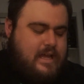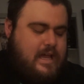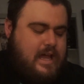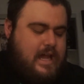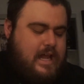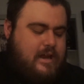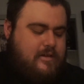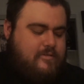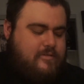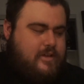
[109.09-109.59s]

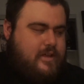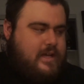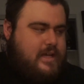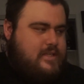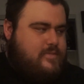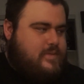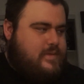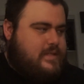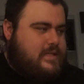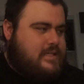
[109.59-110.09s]
And I've
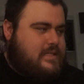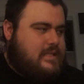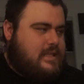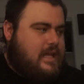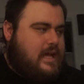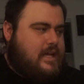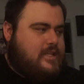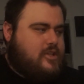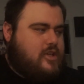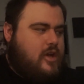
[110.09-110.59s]
realized with this
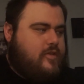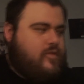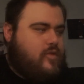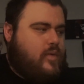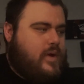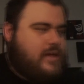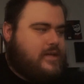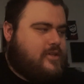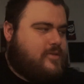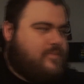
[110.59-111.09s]
last
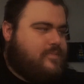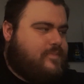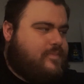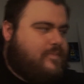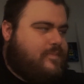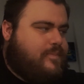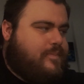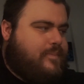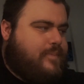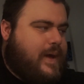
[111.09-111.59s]
Overwatch
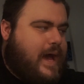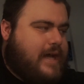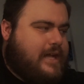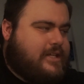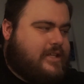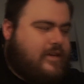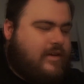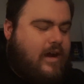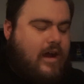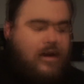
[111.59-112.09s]
batch
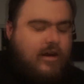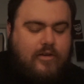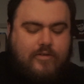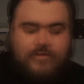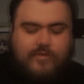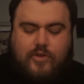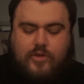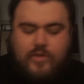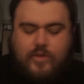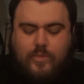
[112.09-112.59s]
there are a
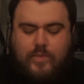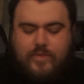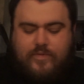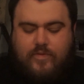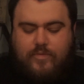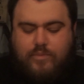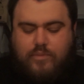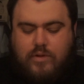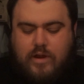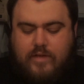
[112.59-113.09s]
few that
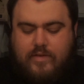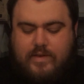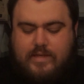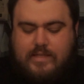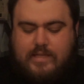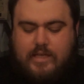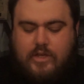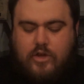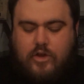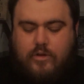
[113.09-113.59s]
we've
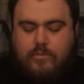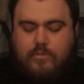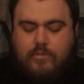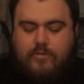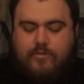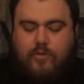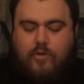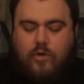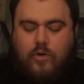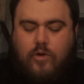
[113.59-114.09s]
previously gotten
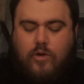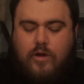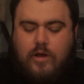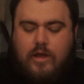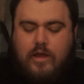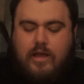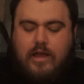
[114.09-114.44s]
before.